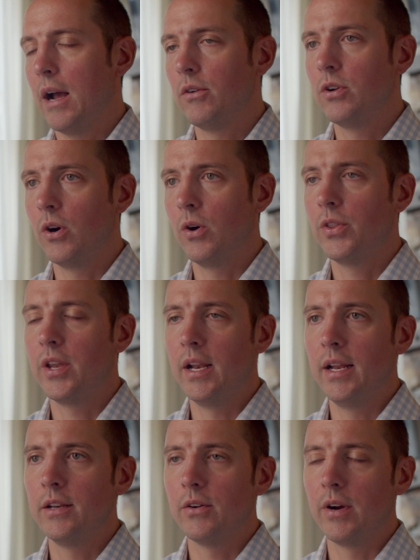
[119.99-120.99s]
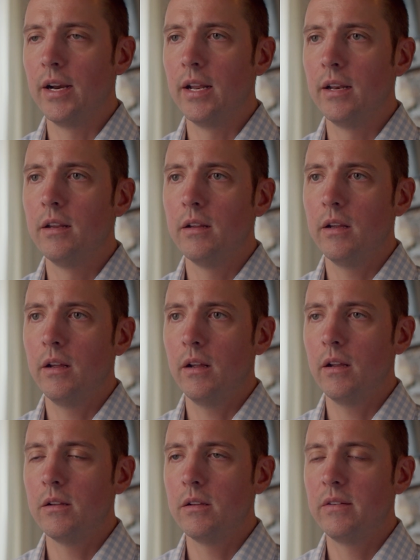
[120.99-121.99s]
down-to-earth and integrated
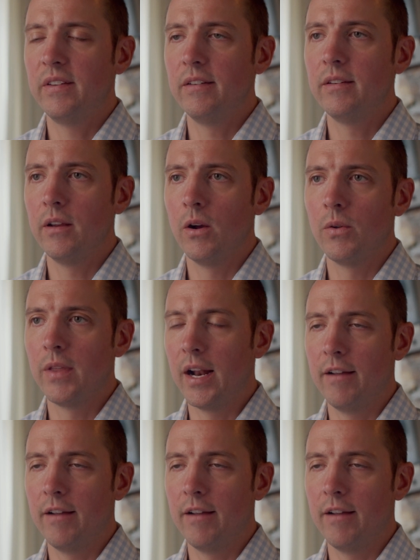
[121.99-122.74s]
CCO that